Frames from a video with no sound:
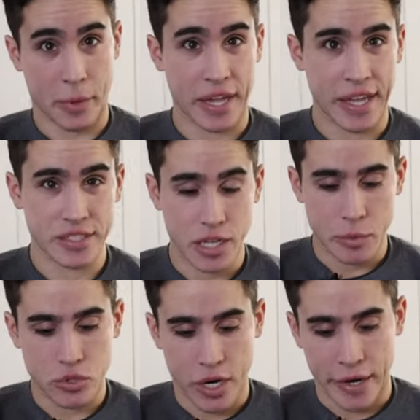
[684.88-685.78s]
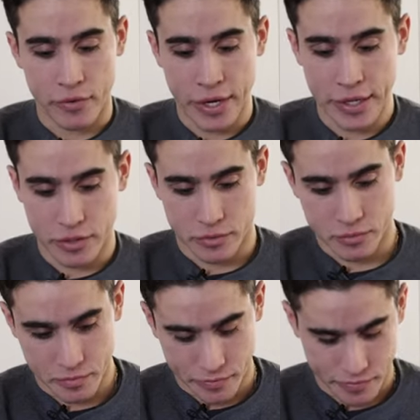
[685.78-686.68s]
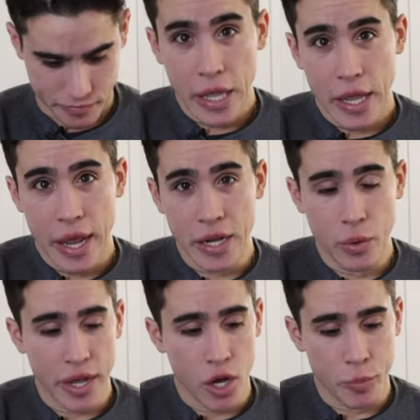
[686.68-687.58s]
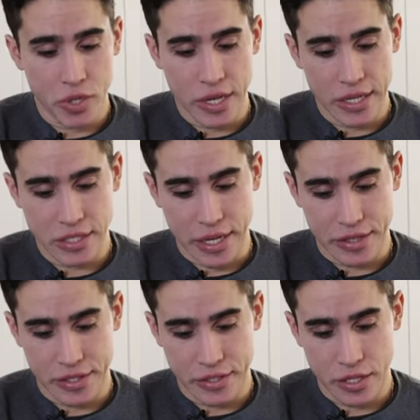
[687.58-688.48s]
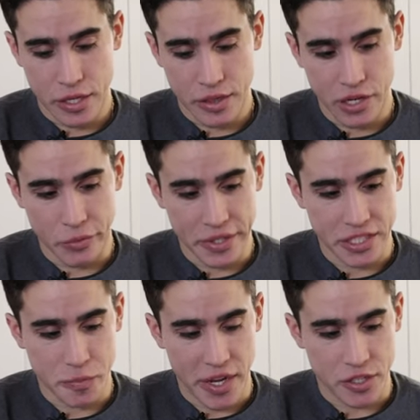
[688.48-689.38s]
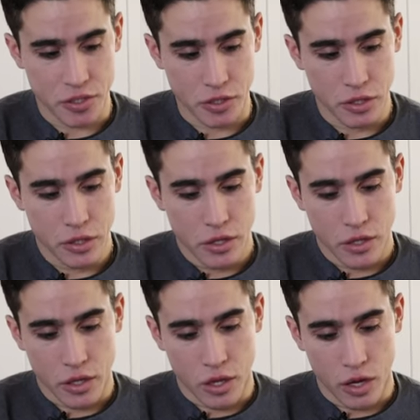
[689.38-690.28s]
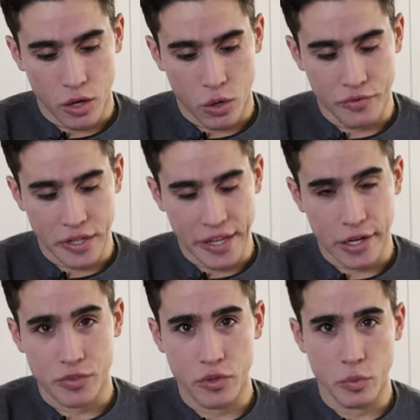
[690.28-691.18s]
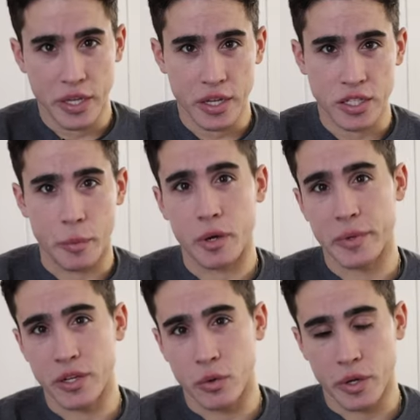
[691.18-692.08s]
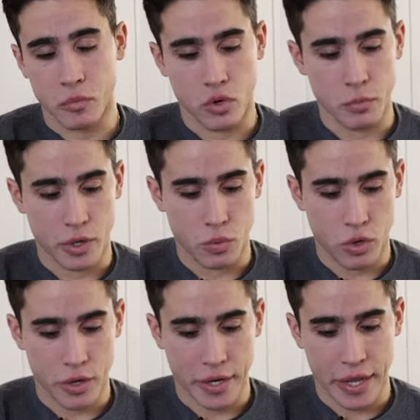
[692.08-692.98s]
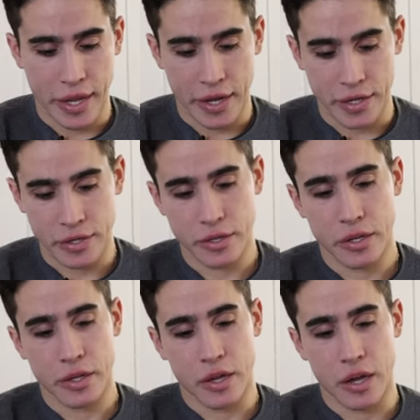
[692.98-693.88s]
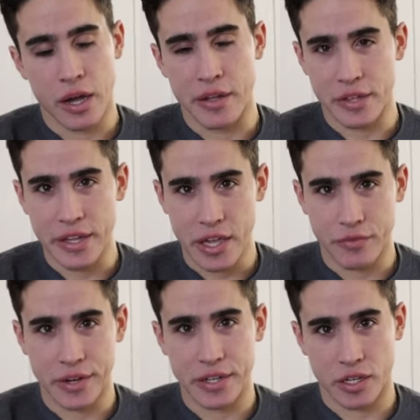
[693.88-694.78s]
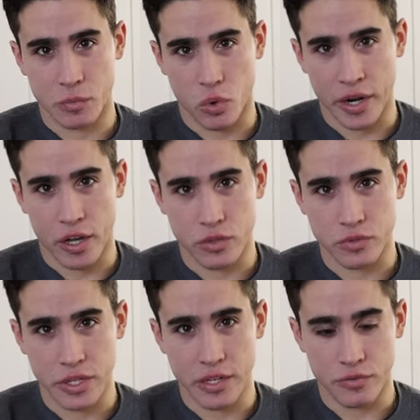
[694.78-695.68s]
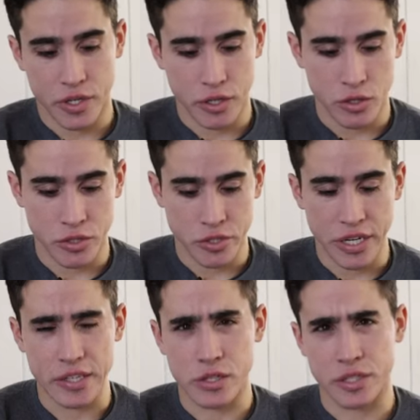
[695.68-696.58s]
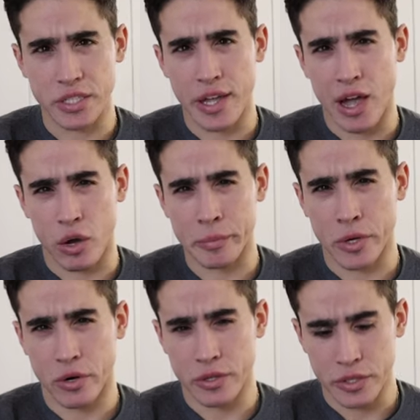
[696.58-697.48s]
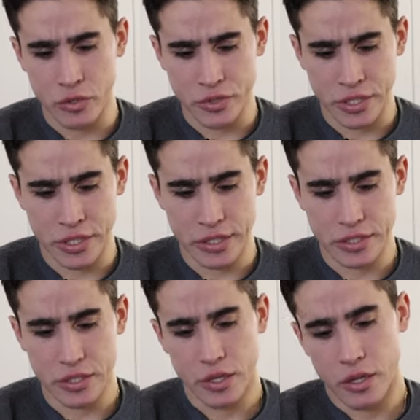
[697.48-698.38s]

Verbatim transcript: I can't stop trying, right? Anyway, I hope you guys like these. They're really special. Uh, over the next few weeks, I'm going to be doing more blood work and uh, in the day of eating and more health-related videos. You guys will see how I'm currently using these,